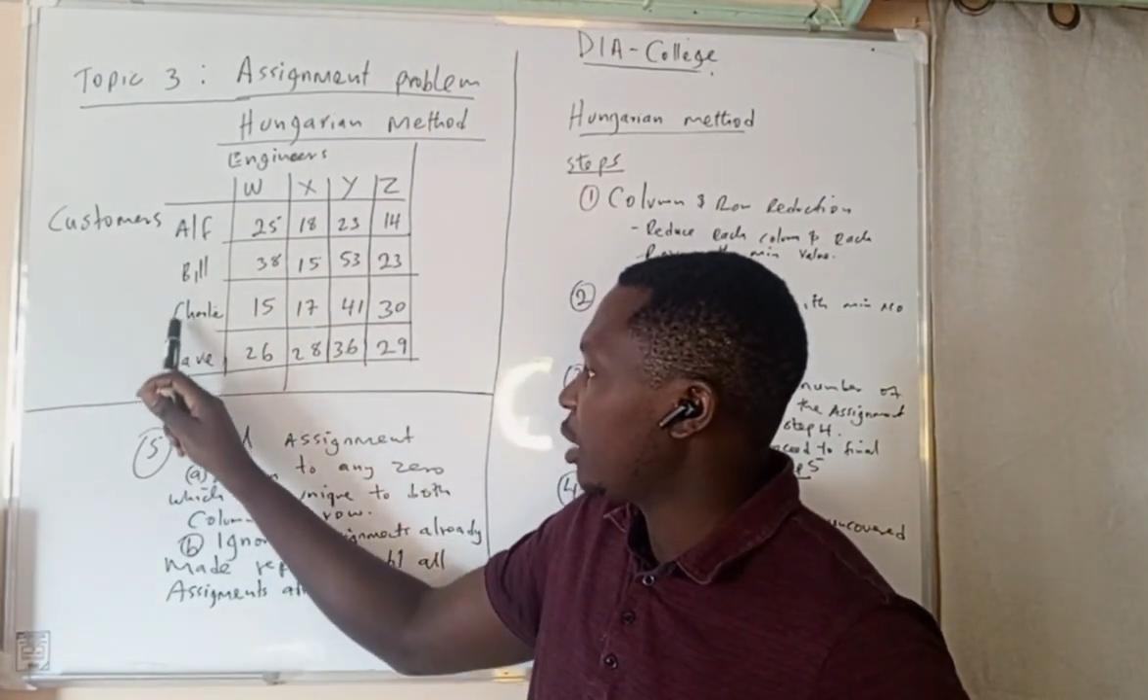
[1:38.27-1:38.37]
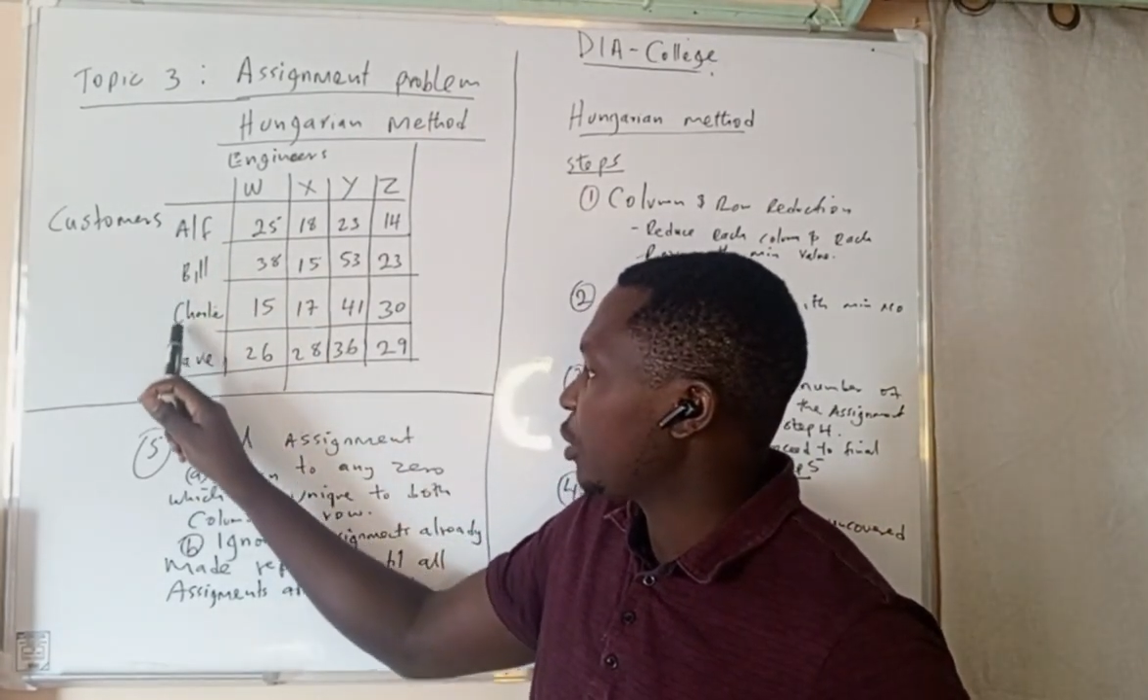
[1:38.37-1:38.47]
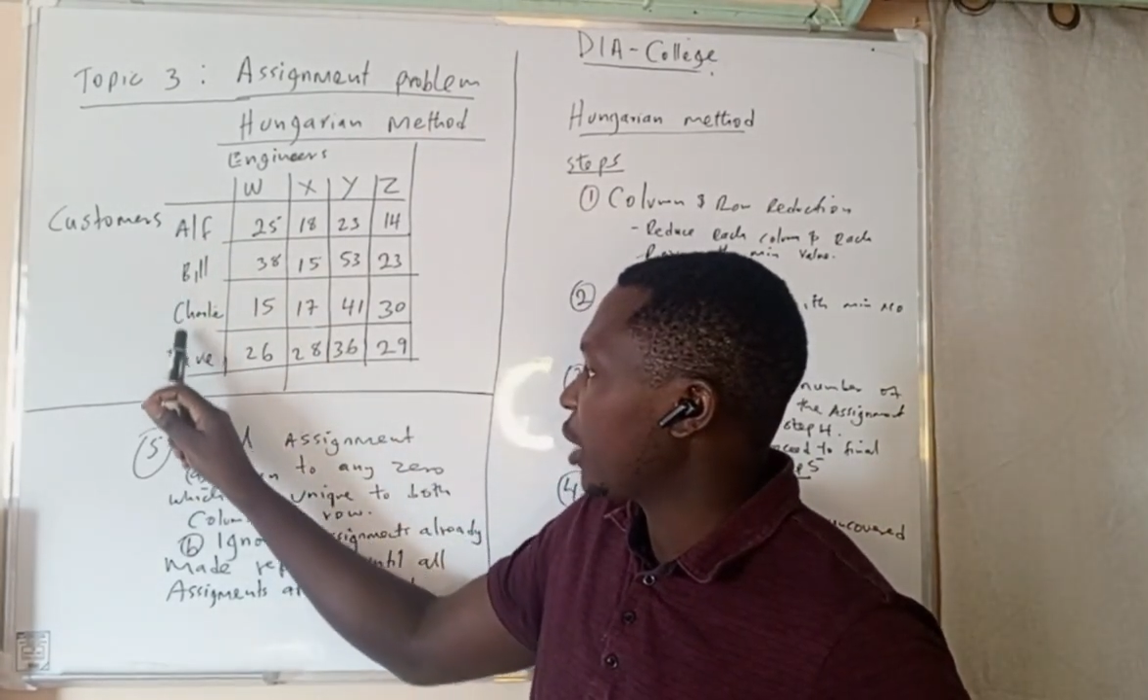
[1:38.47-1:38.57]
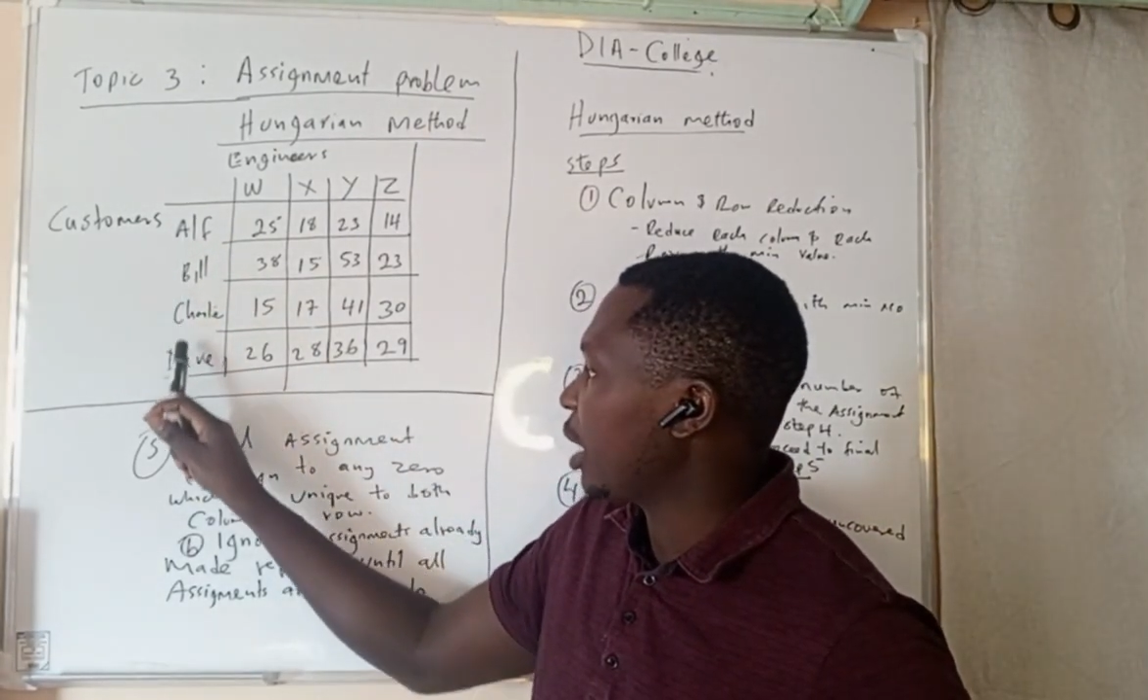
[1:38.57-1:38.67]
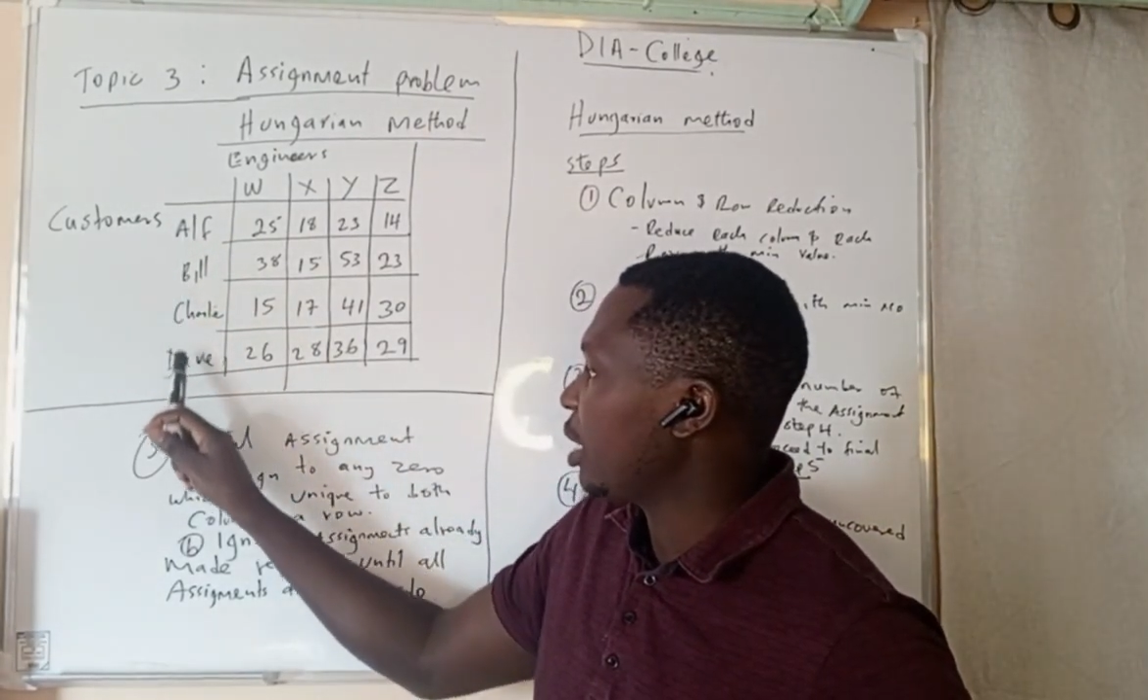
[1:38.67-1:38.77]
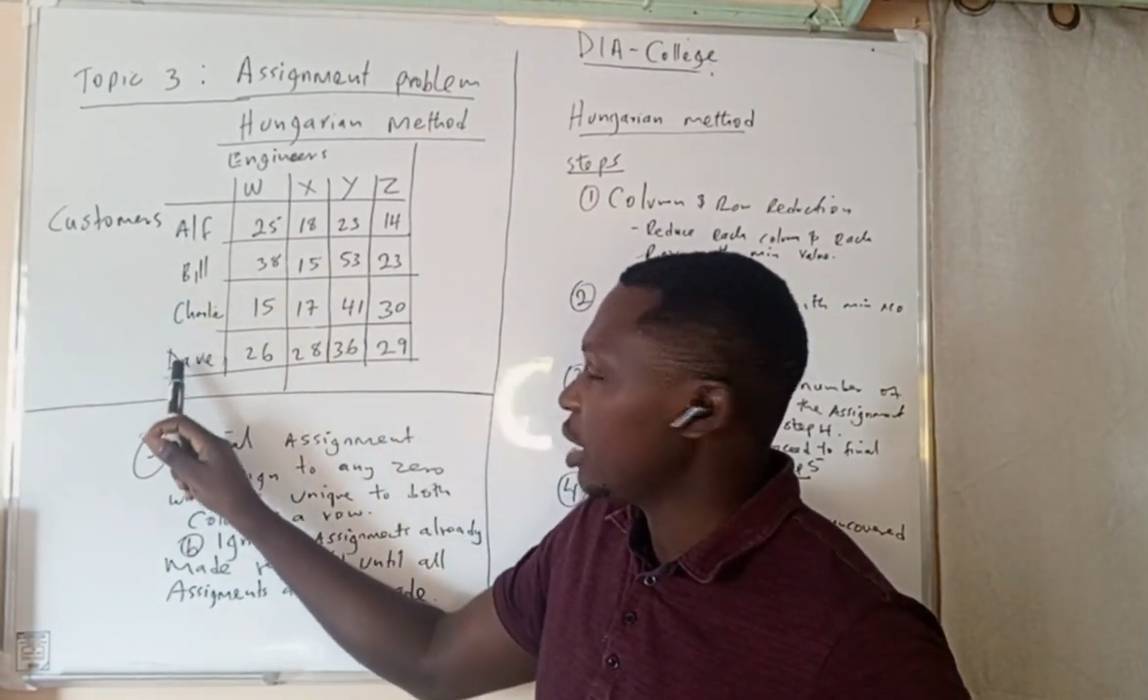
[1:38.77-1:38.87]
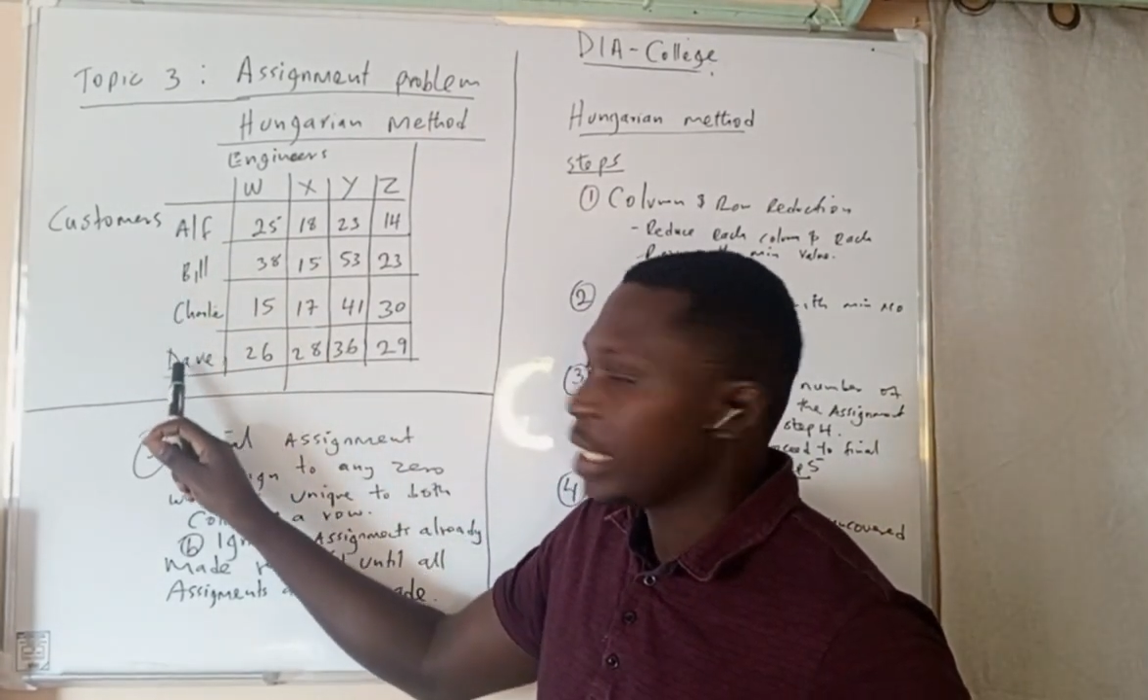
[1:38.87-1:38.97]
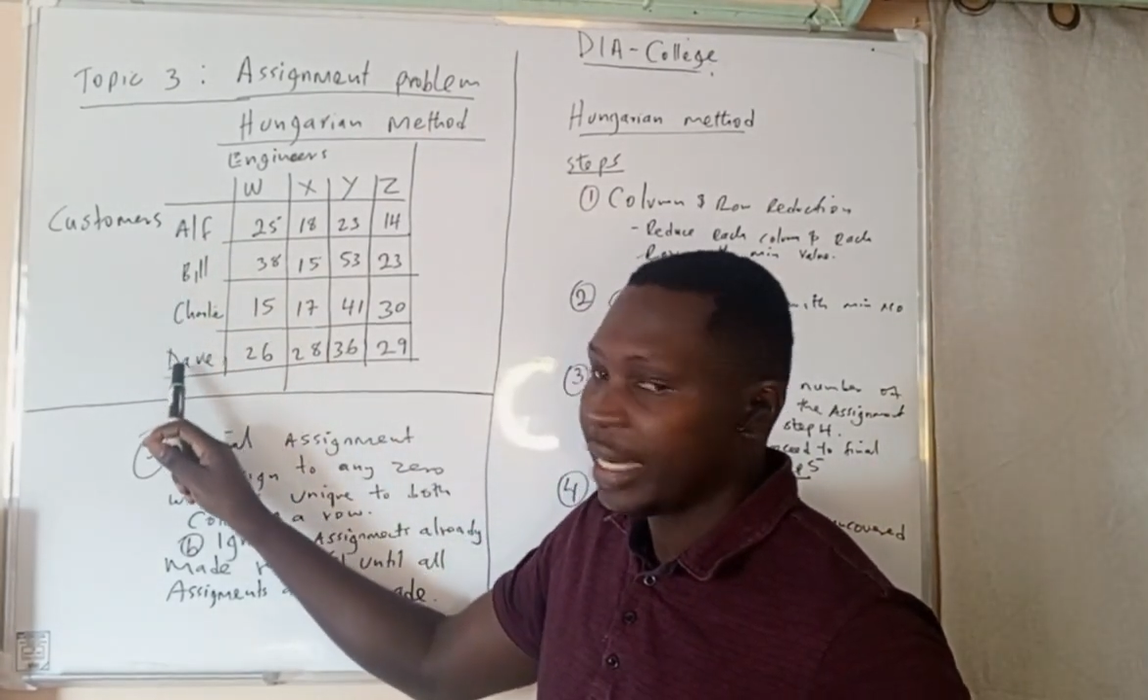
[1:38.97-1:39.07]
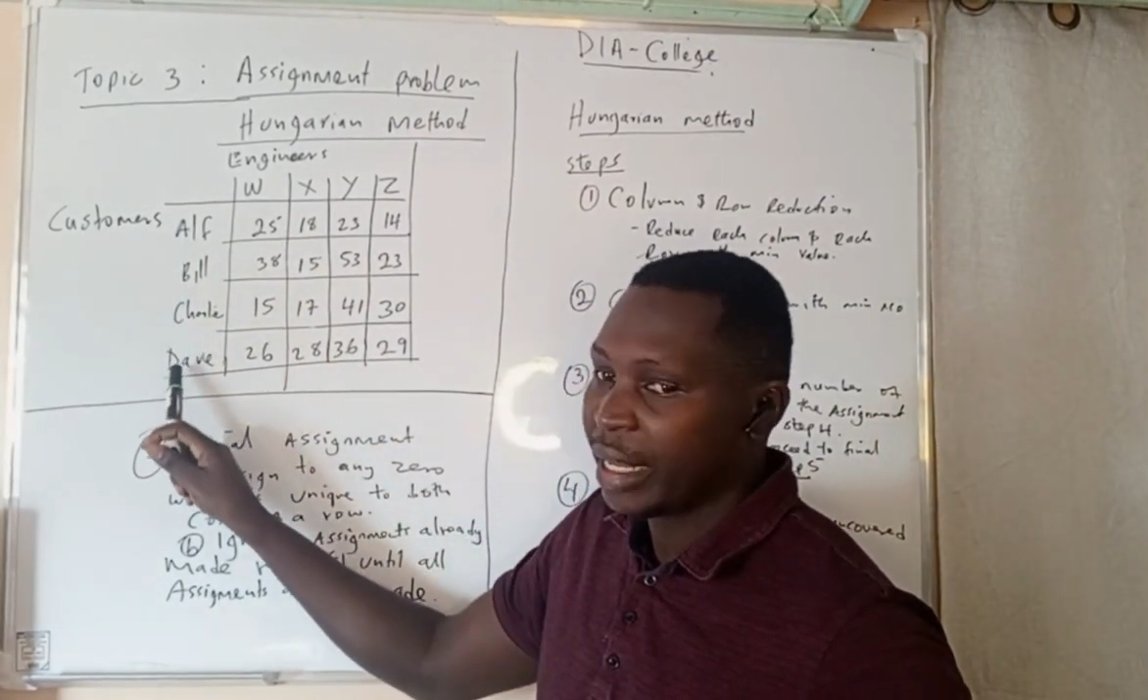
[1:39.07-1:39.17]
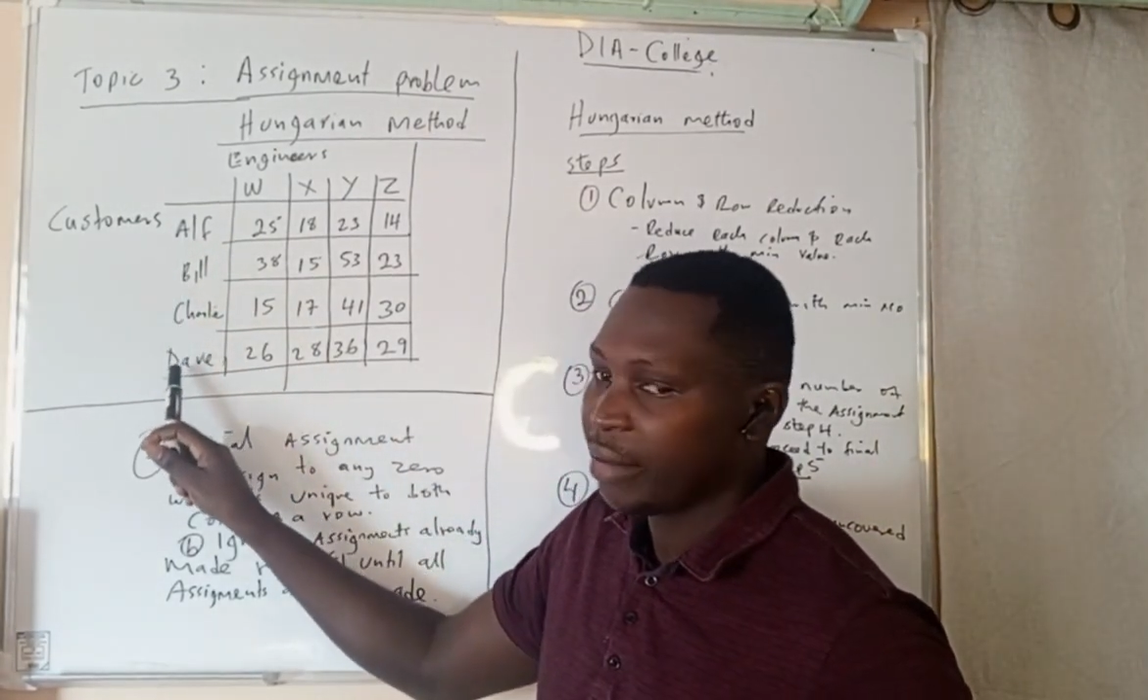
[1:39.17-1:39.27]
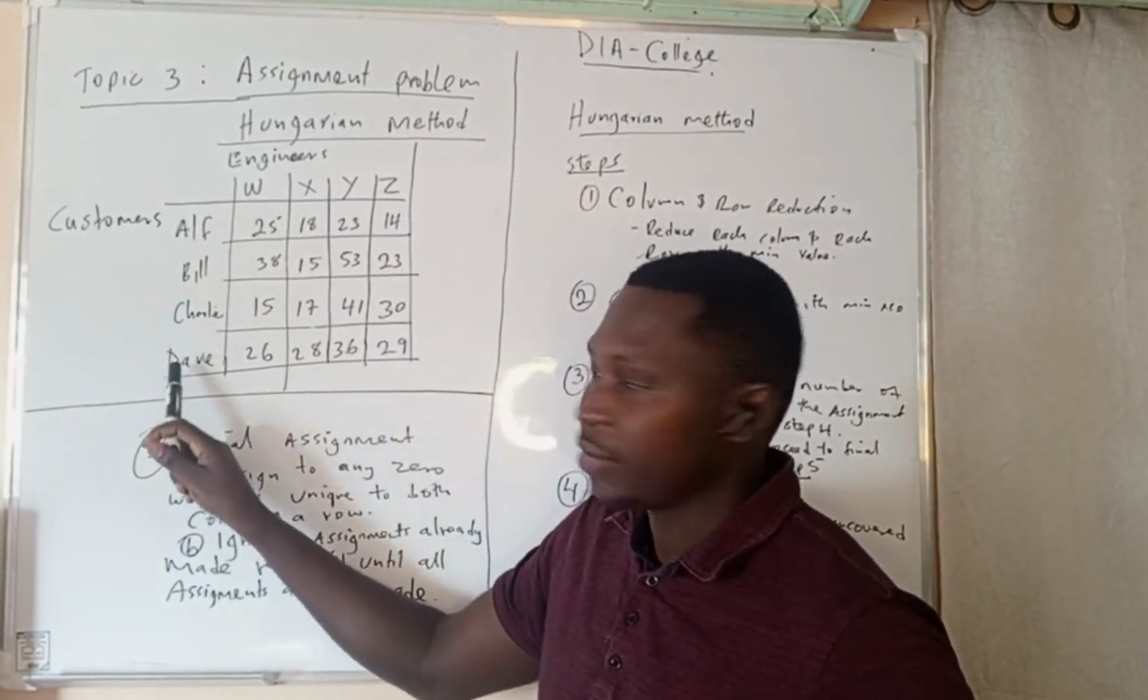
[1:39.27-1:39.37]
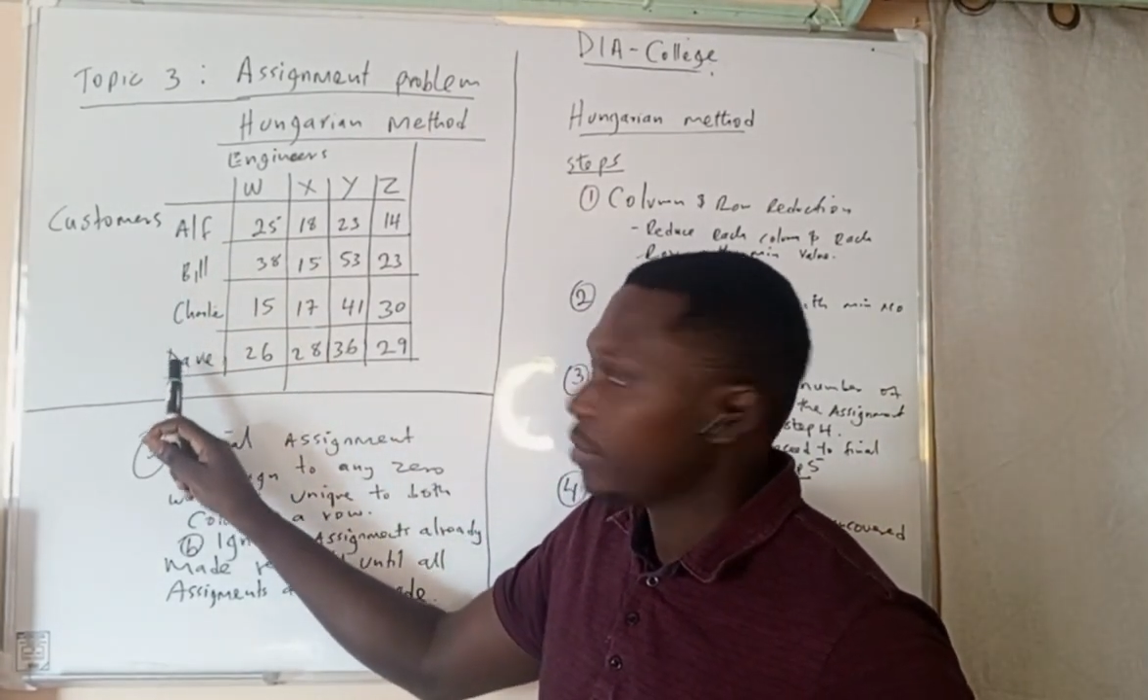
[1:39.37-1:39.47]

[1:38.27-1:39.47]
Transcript: Charlie, Dave.